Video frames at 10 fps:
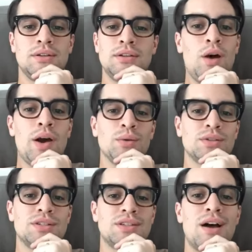No, I don't
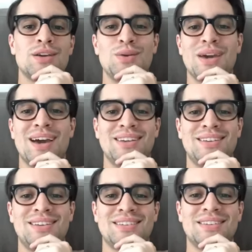stalk you
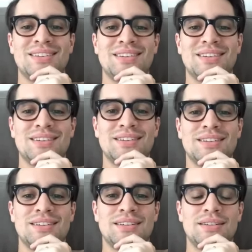guys.
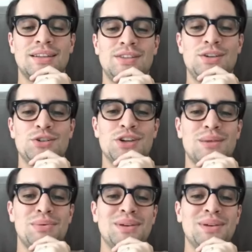That's your job.